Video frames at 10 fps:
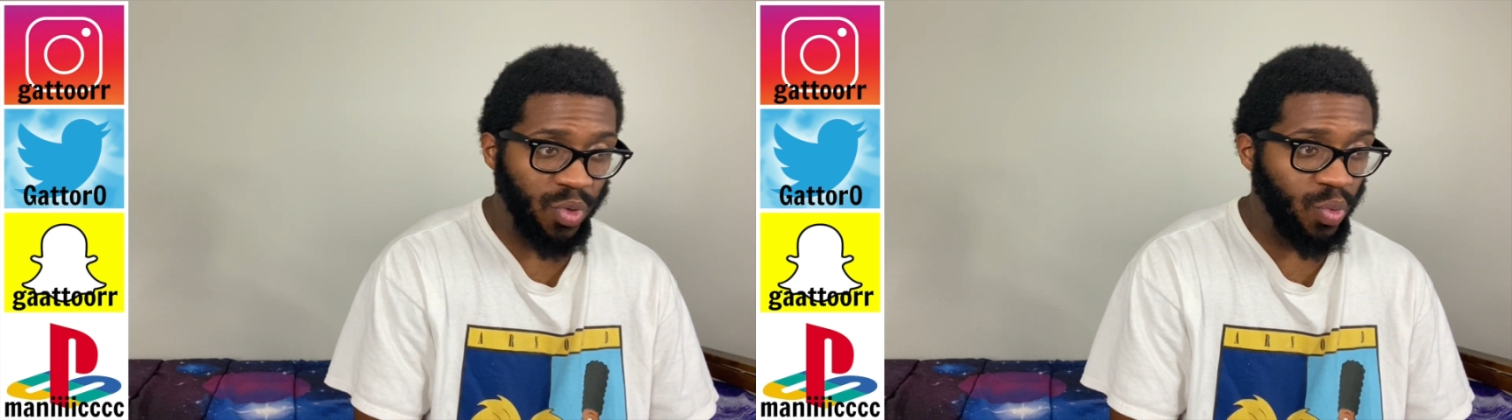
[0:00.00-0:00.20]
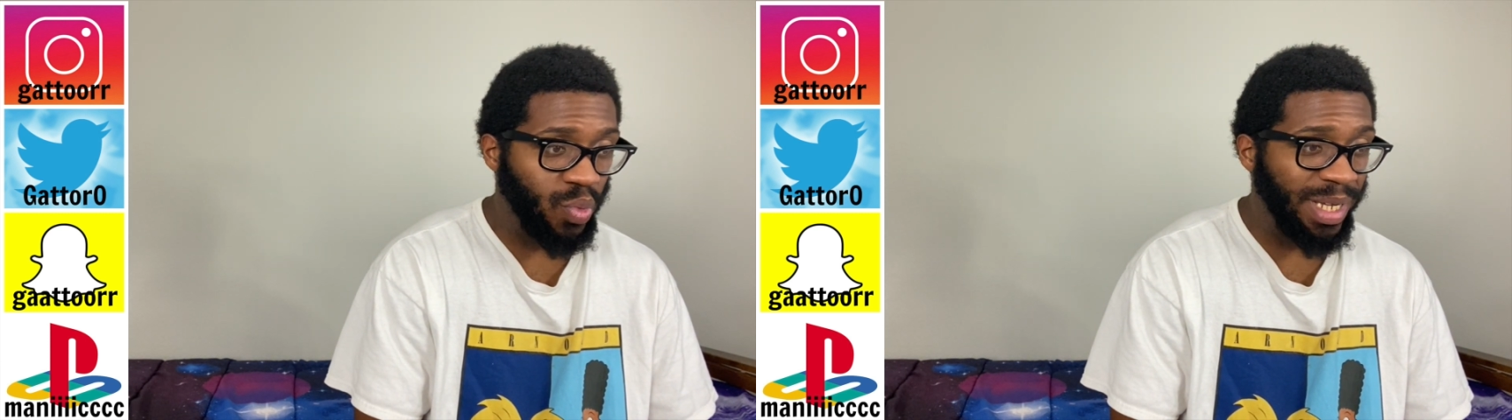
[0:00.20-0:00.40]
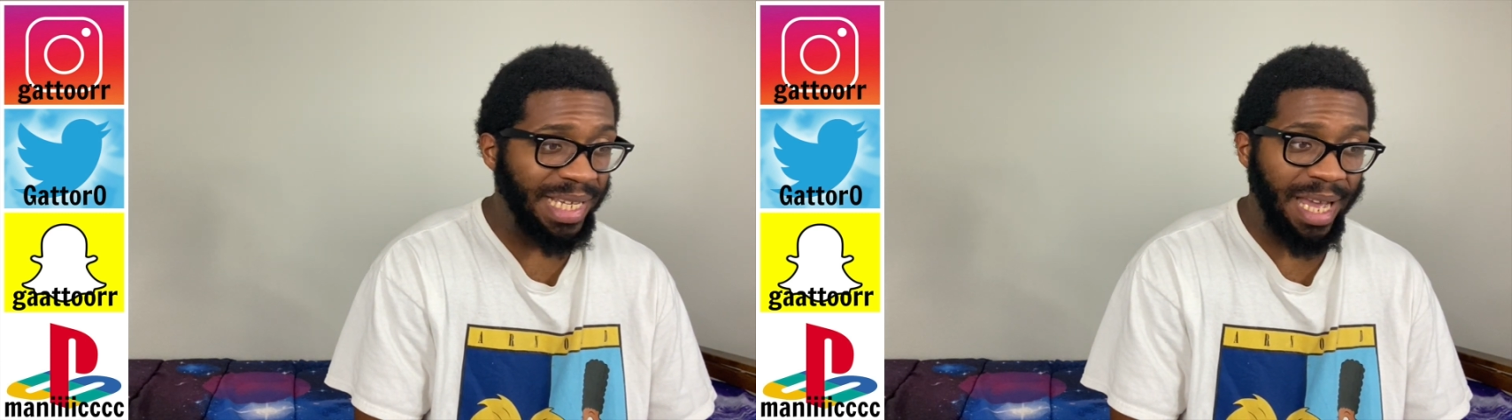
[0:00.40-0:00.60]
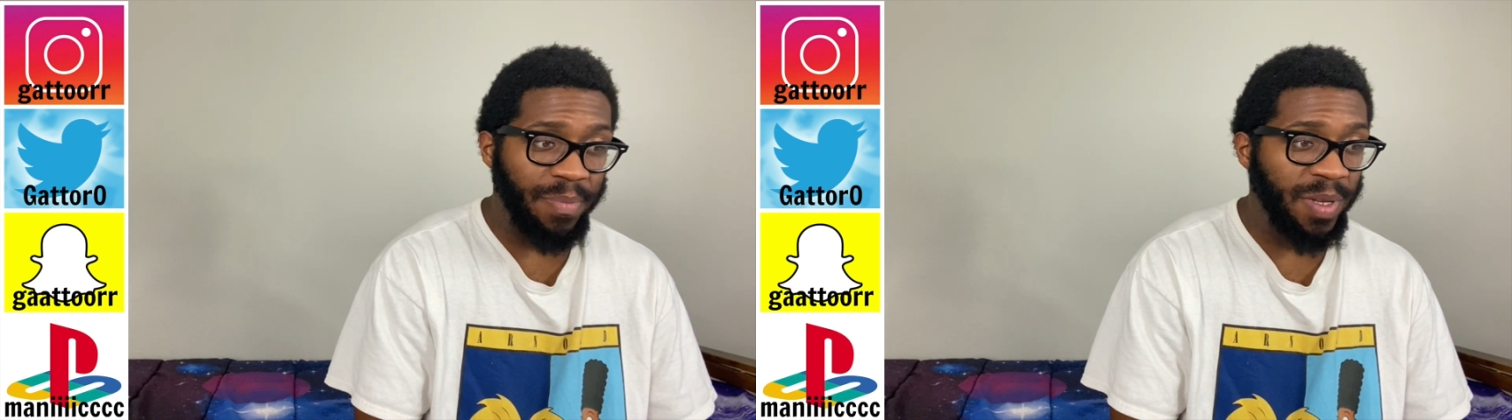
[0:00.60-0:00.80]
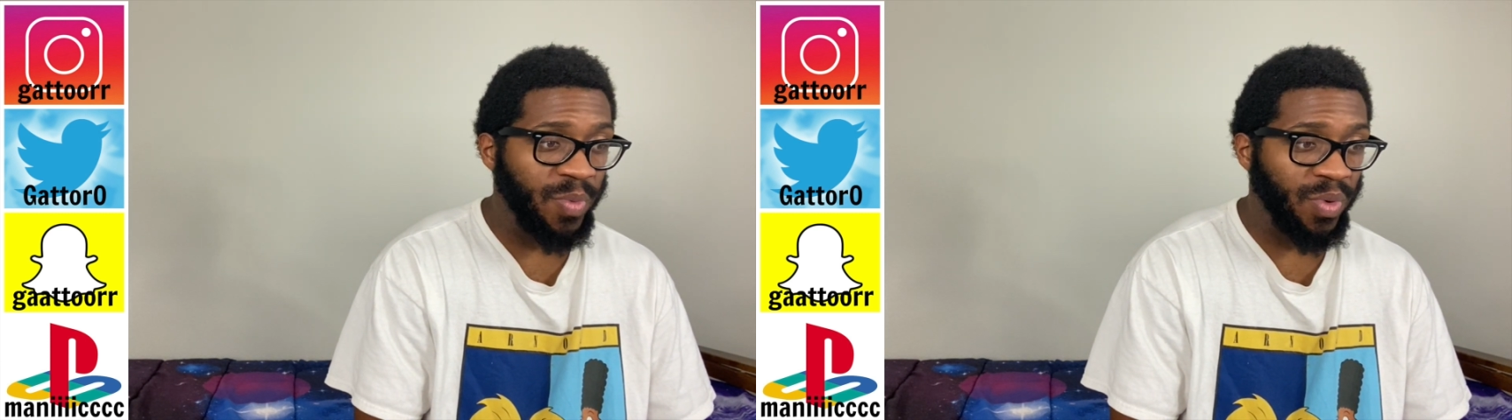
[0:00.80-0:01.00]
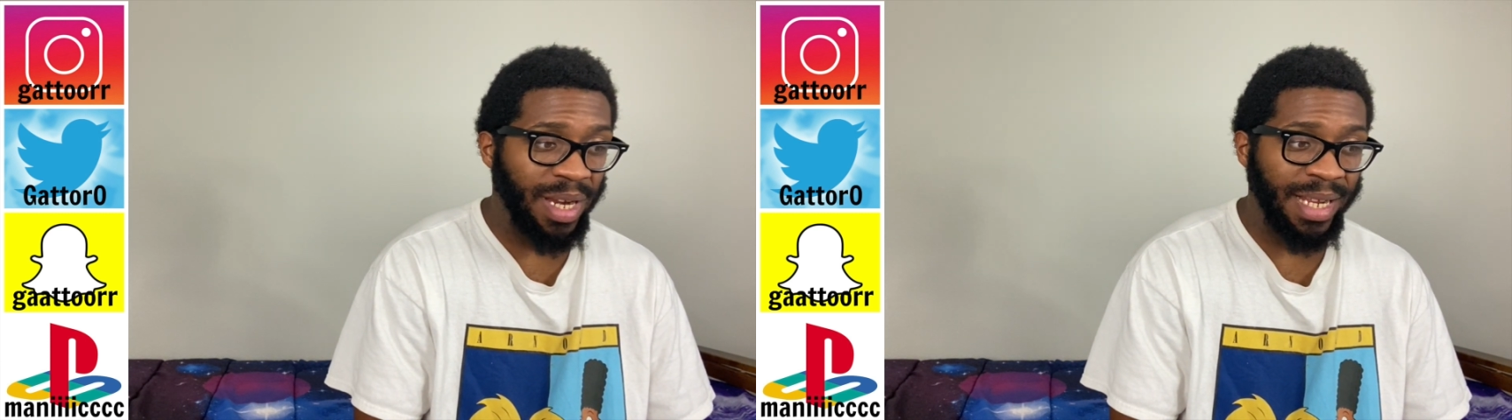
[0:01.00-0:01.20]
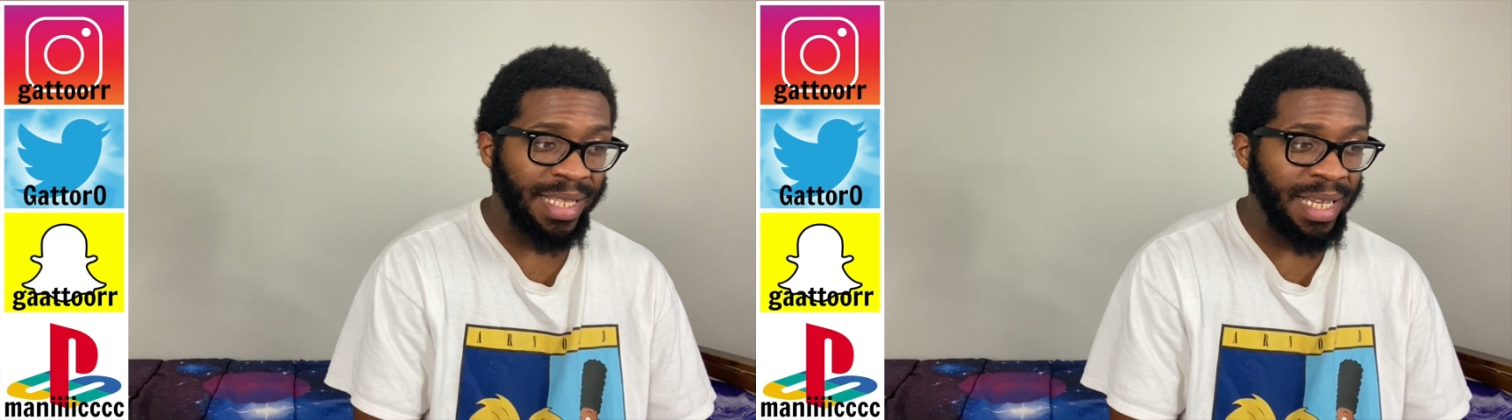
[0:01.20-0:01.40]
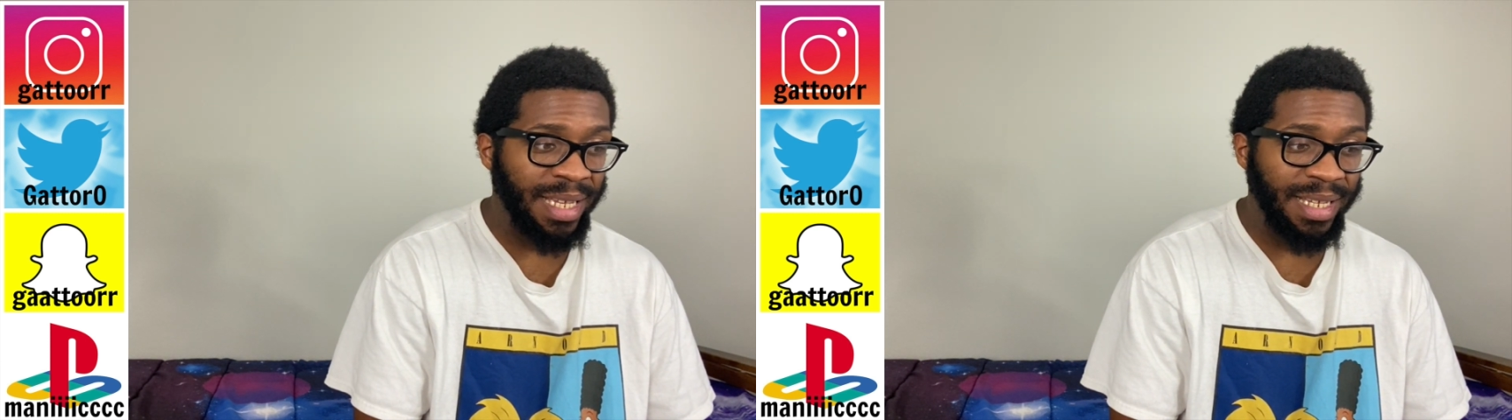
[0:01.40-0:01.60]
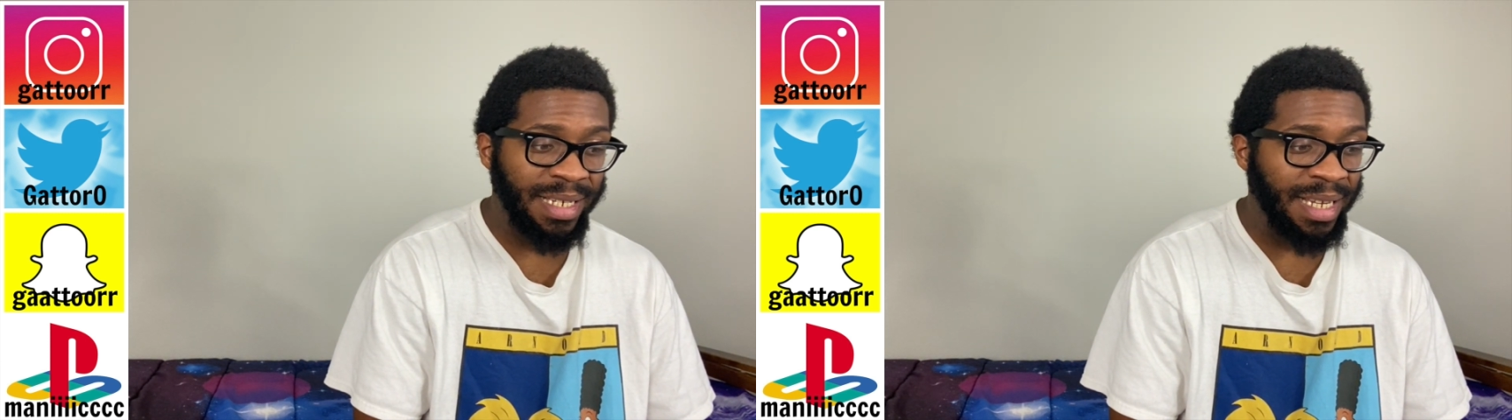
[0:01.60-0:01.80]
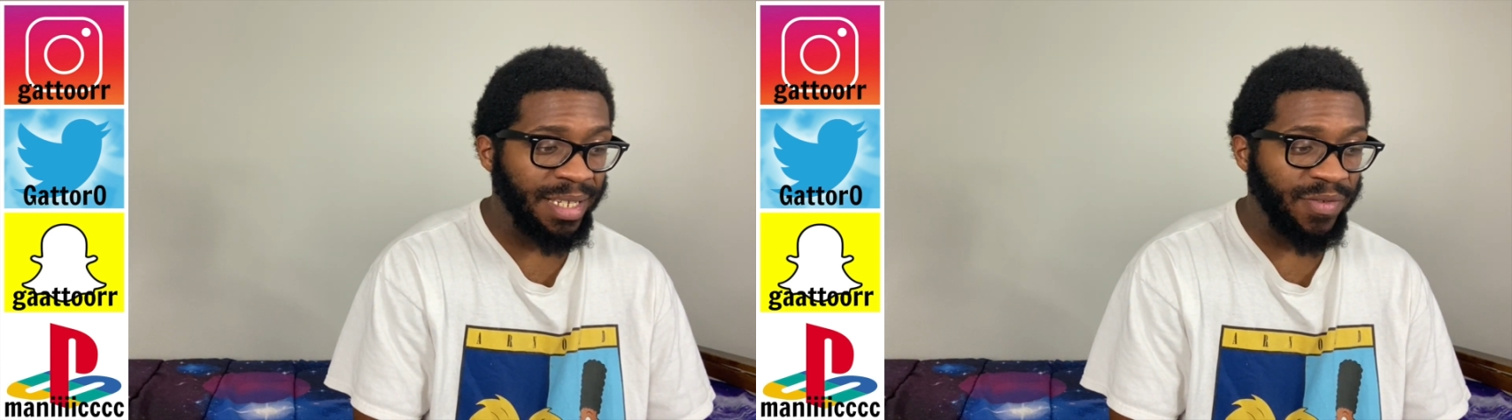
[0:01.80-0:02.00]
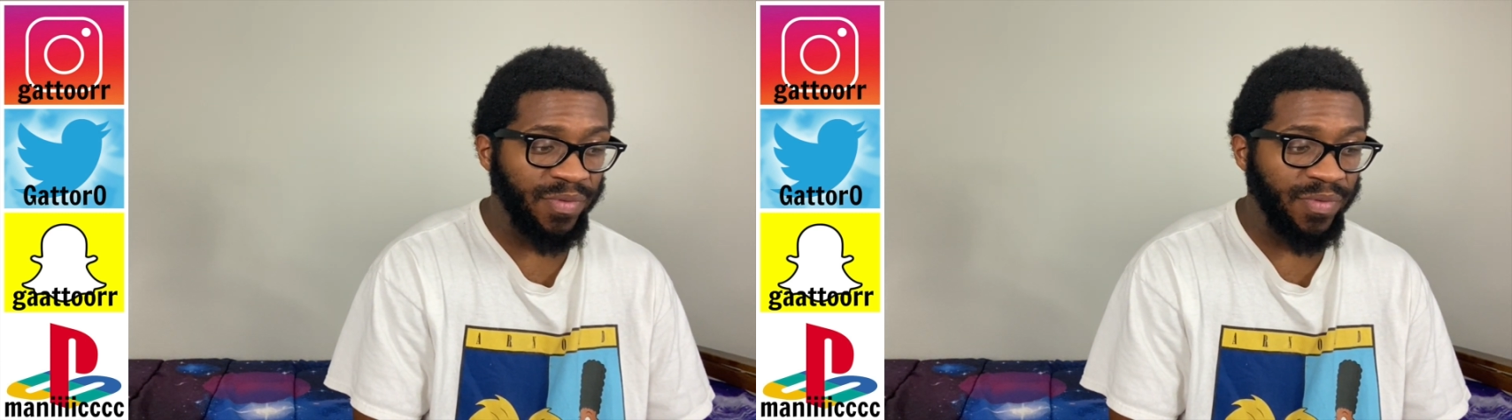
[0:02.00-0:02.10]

we got people like that, and that's